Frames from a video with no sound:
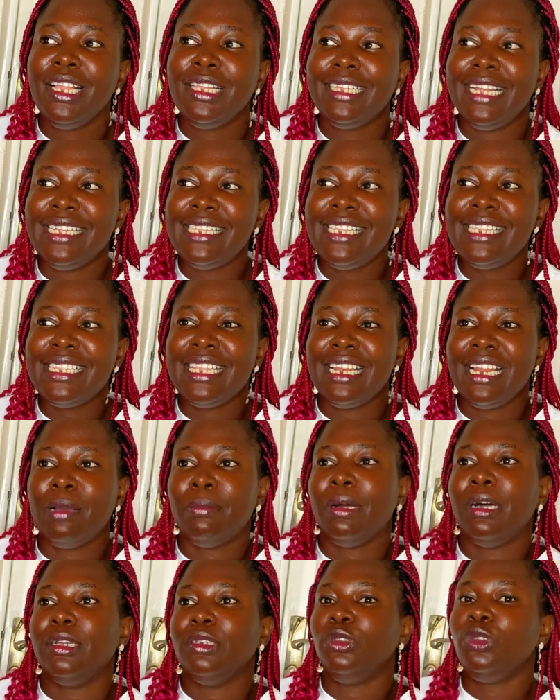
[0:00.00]
there's this thing
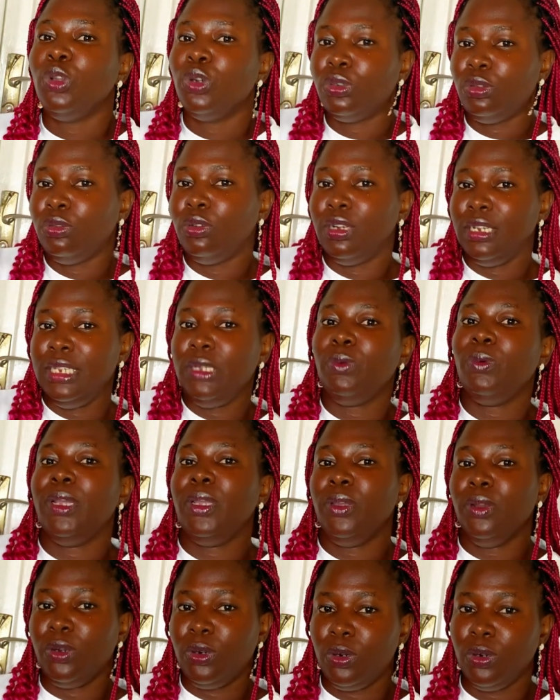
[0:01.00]
about not running when
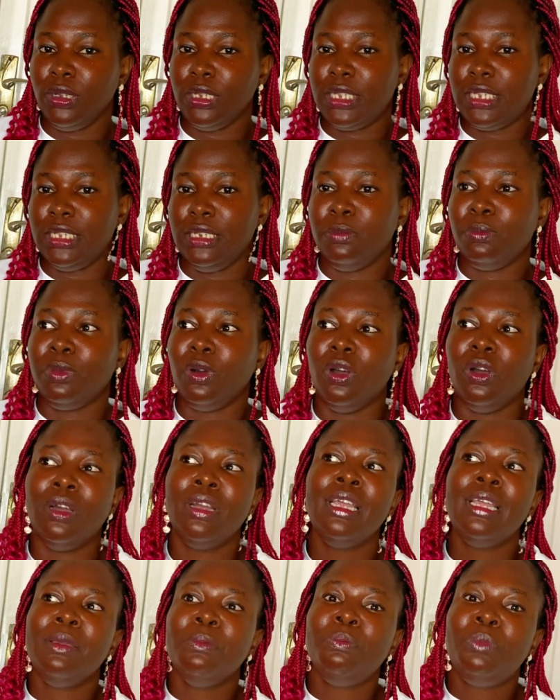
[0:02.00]
you're crossing but